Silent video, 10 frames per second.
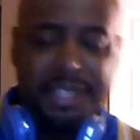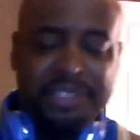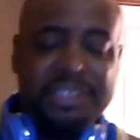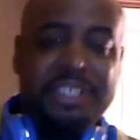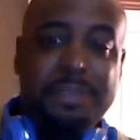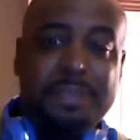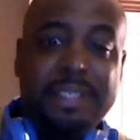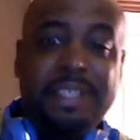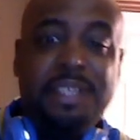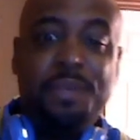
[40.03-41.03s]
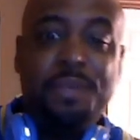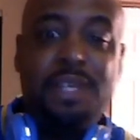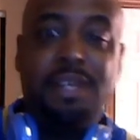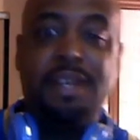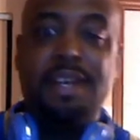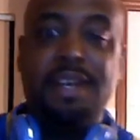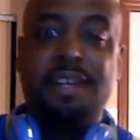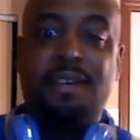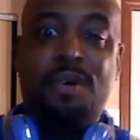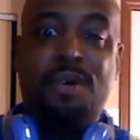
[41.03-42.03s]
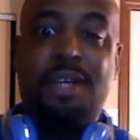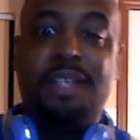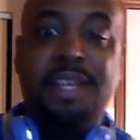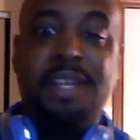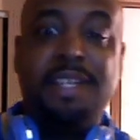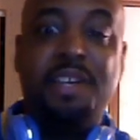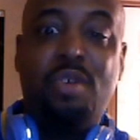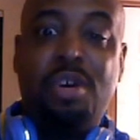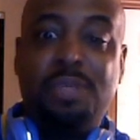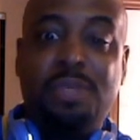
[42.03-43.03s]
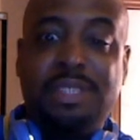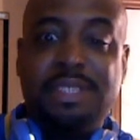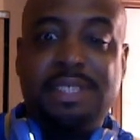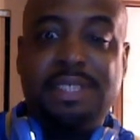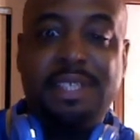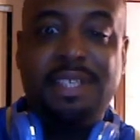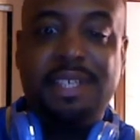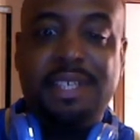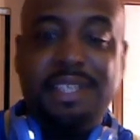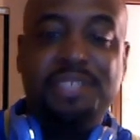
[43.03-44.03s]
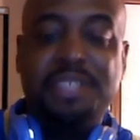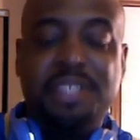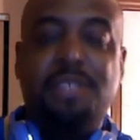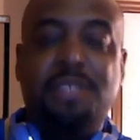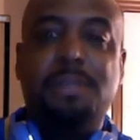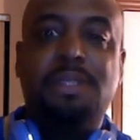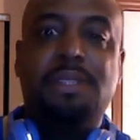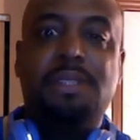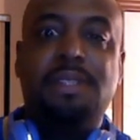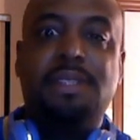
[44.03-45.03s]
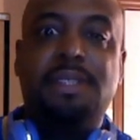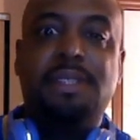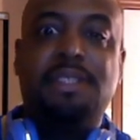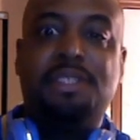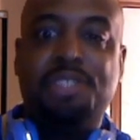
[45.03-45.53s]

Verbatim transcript: the whole Idris Elba thing, where the author Anthony Horowitz he said that Idris Elba